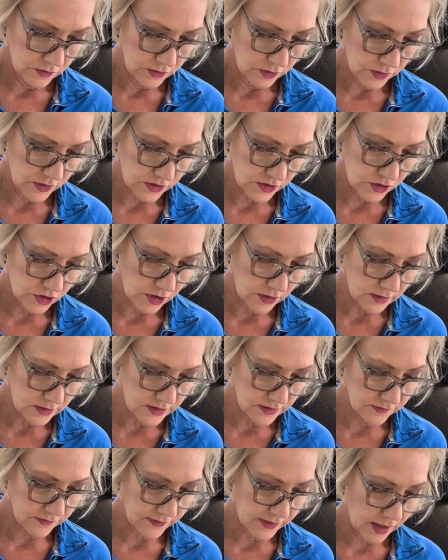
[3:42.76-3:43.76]
notice chunks
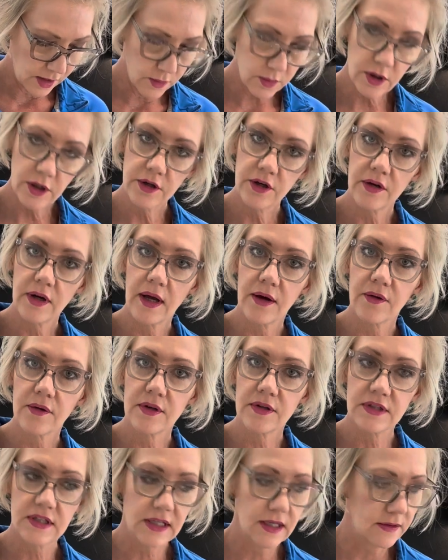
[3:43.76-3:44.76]
of flour, and you're not
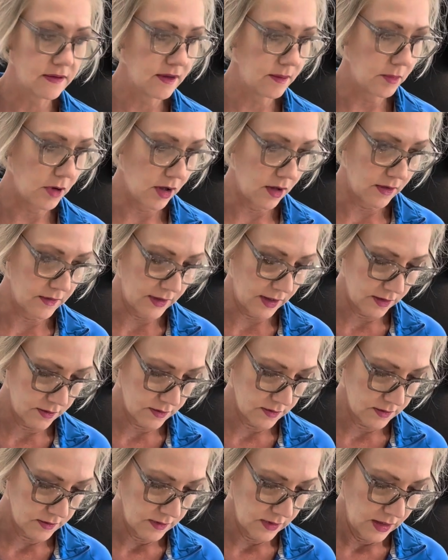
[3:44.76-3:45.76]
going to get them all
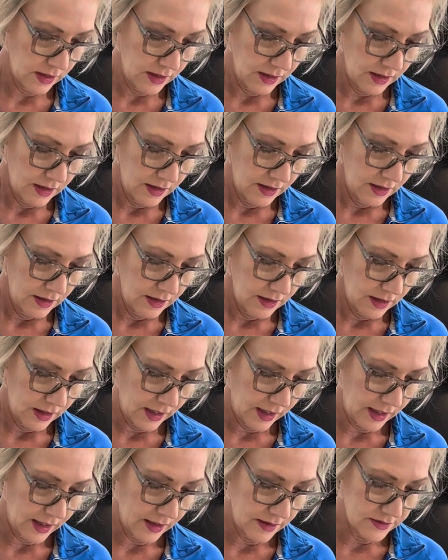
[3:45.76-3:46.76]
out.
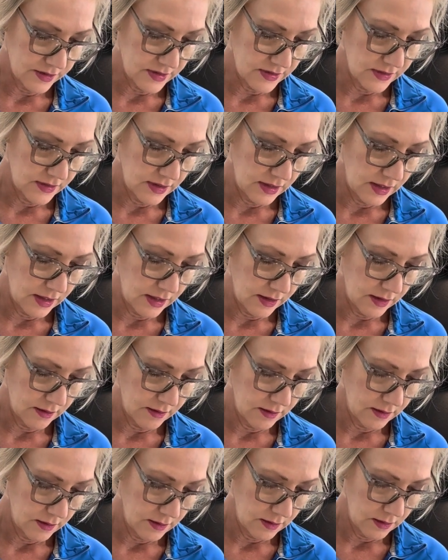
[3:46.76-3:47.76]
As the
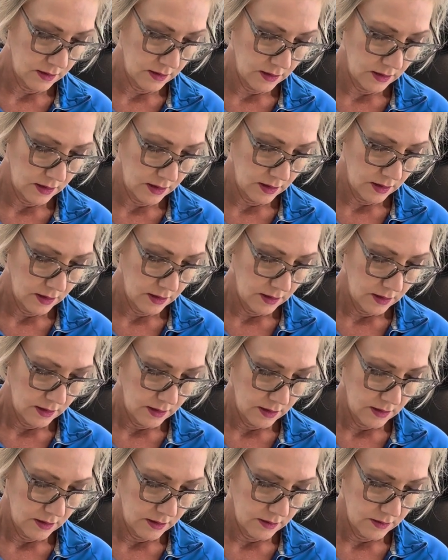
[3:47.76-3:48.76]

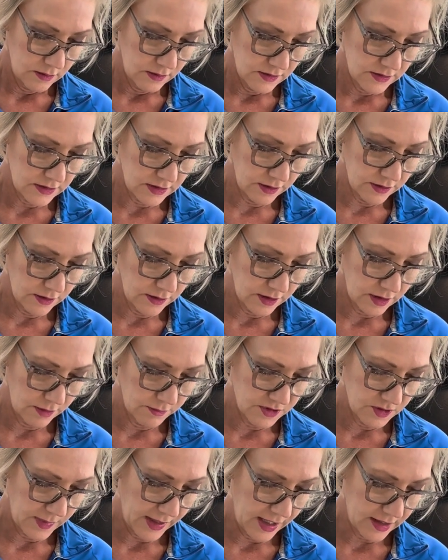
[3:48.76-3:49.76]
starter
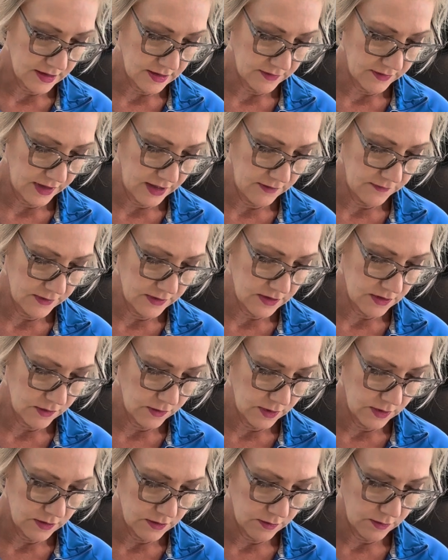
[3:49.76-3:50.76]
comes back to life, it's
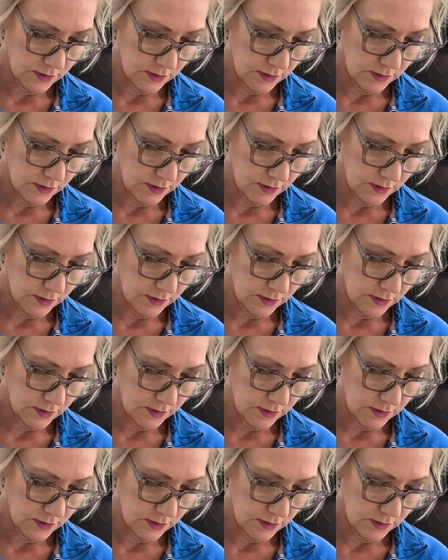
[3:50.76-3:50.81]
going to